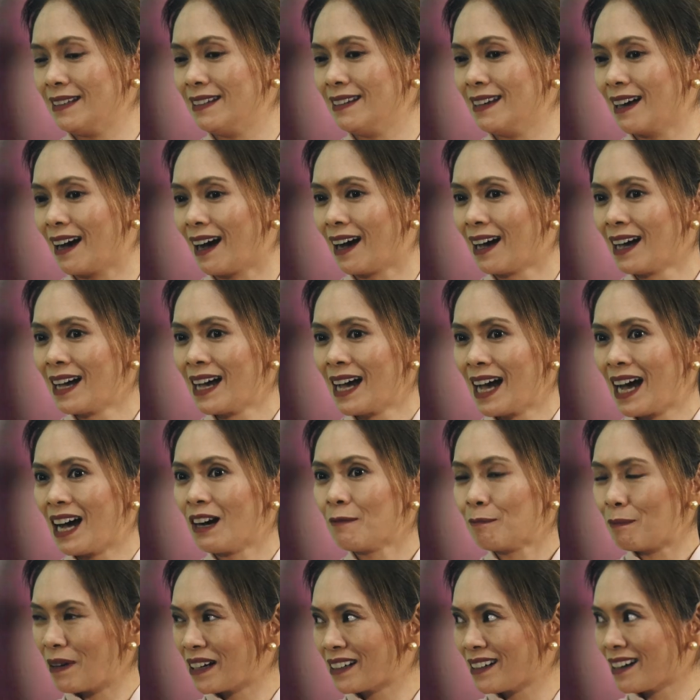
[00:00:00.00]
media,
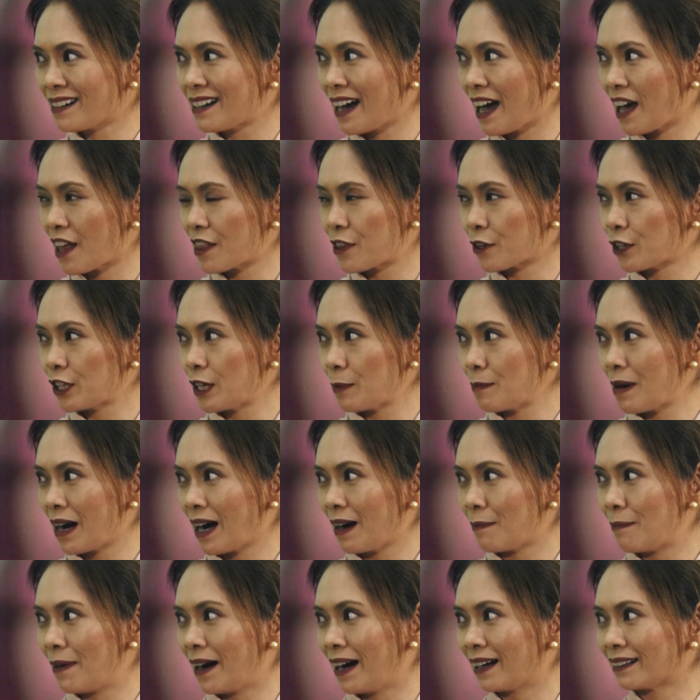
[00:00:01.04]
ang pag-gather ng
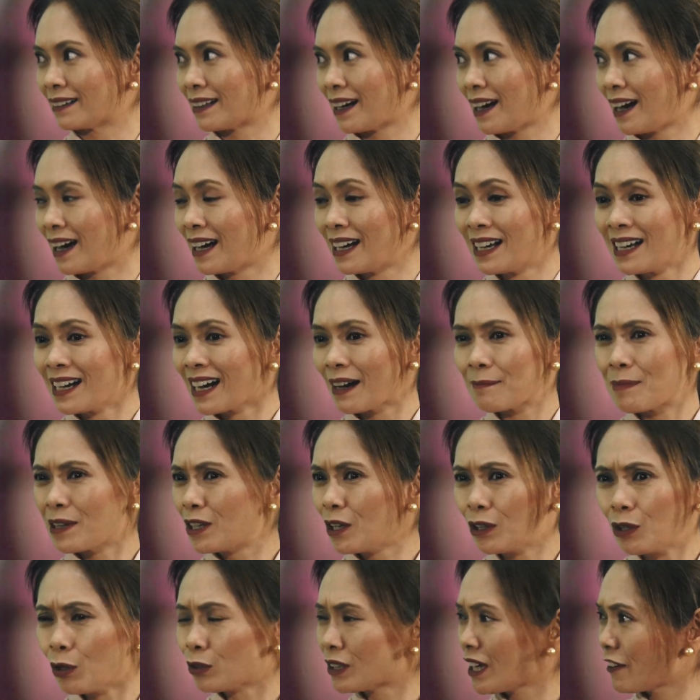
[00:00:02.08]
mga bata, but
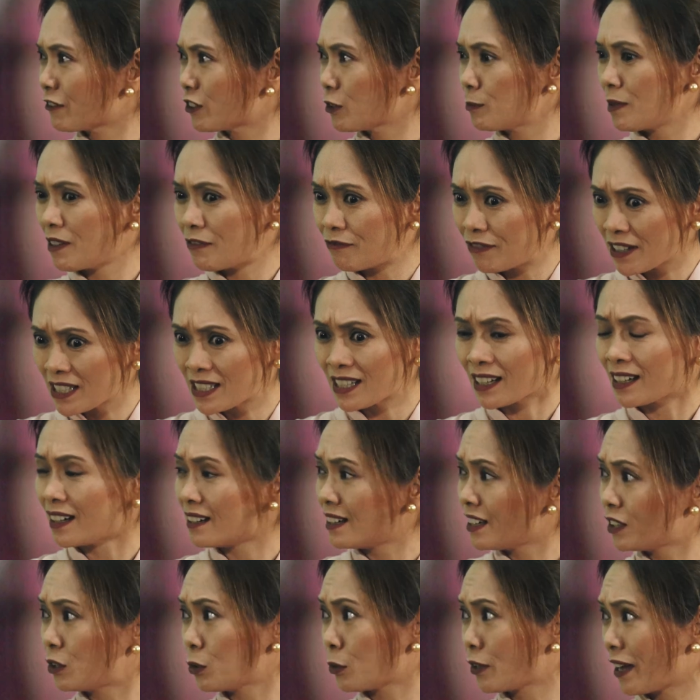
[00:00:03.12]
they don't have to be
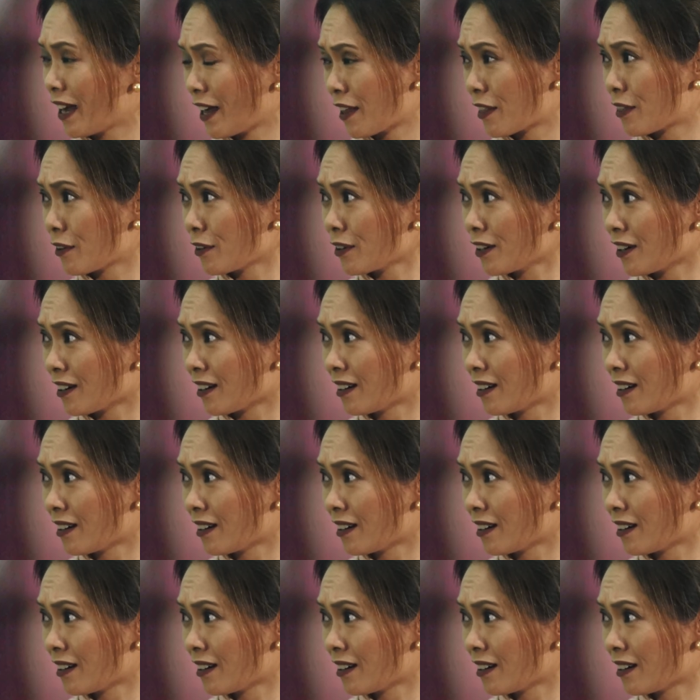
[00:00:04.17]
physically together.